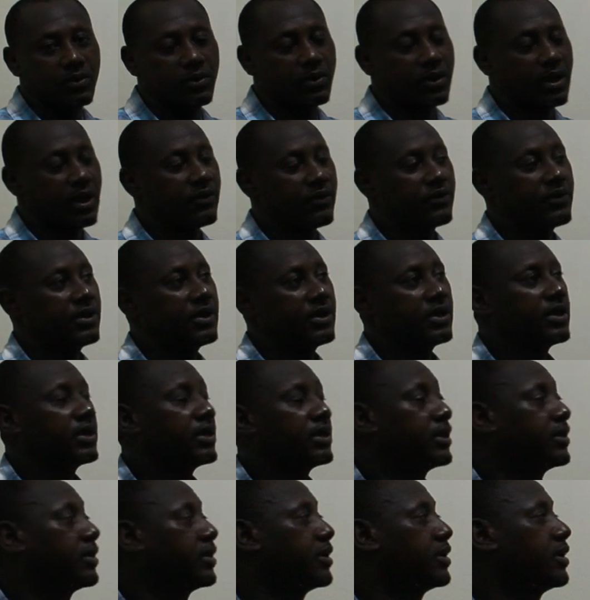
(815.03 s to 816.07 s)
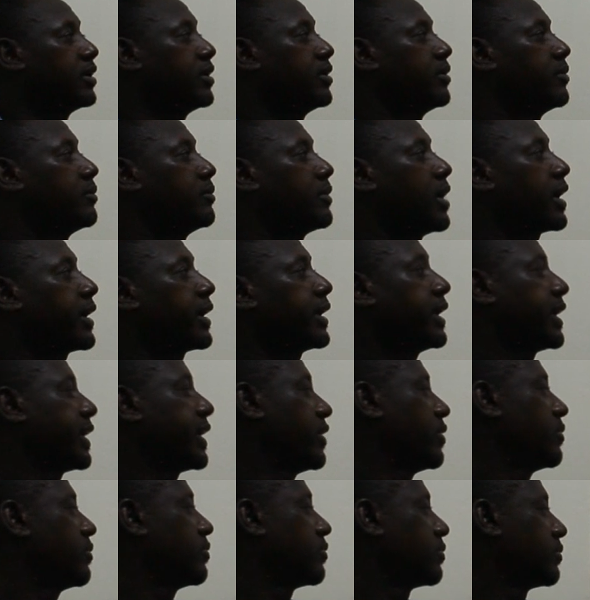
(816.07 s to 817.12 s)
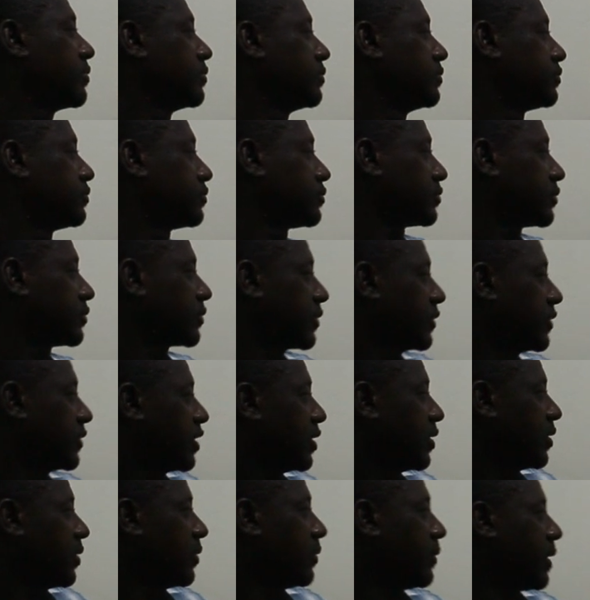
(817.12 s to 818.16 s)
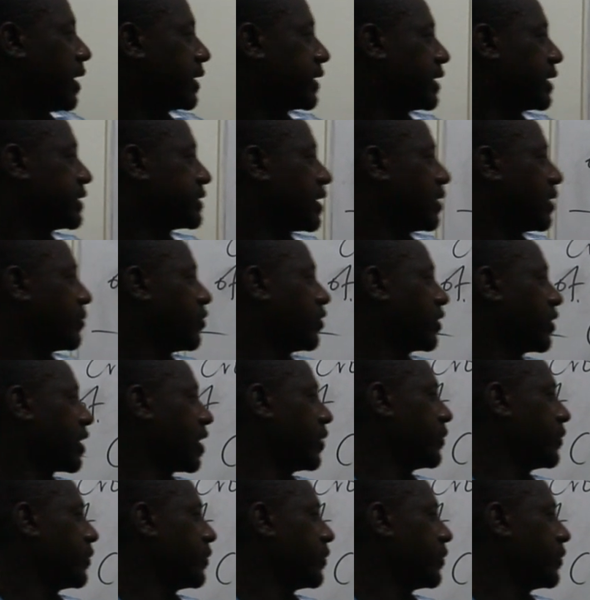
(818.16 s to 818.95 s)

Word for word: you have the Maggi cube, what example